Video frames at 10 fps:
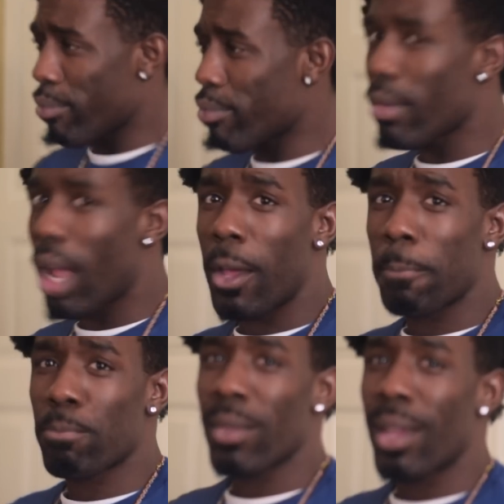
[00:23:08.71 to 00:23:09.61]
drinking?
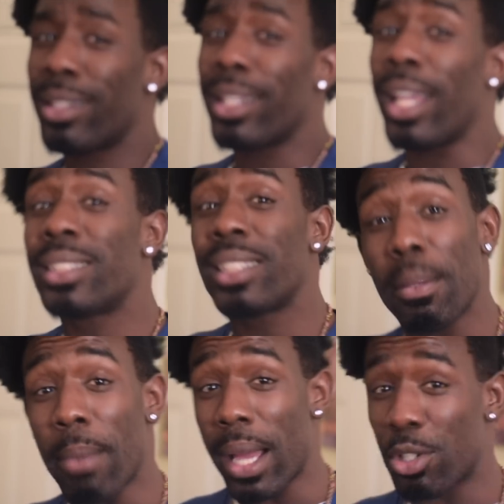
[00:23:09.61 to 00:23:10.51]
It's
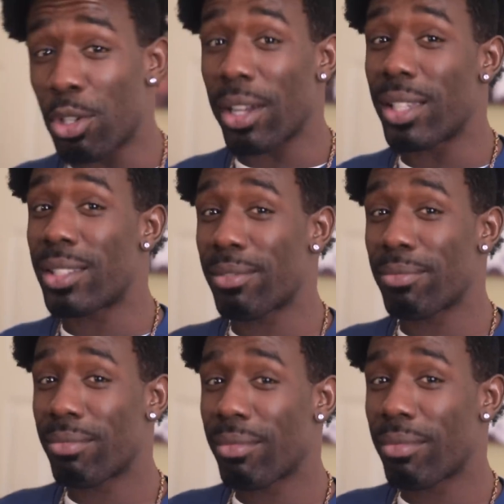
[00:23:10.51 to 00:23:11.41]
Lit by Choice.
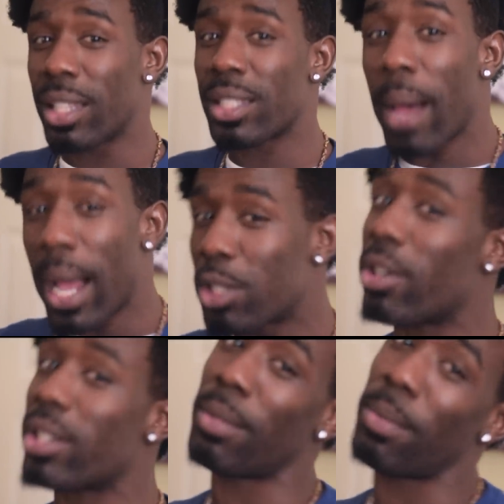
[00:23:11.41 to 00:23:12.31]
It's my
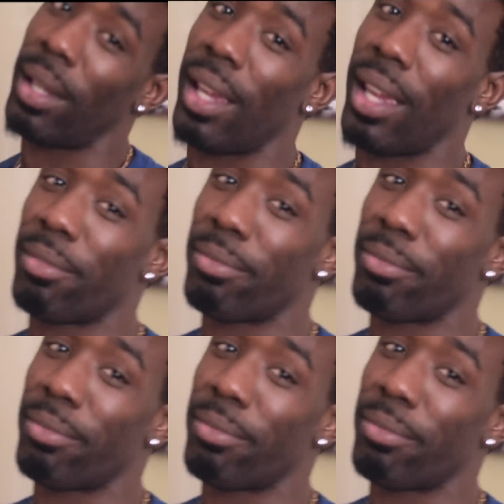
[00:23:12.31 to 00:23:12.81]
choice to be lit.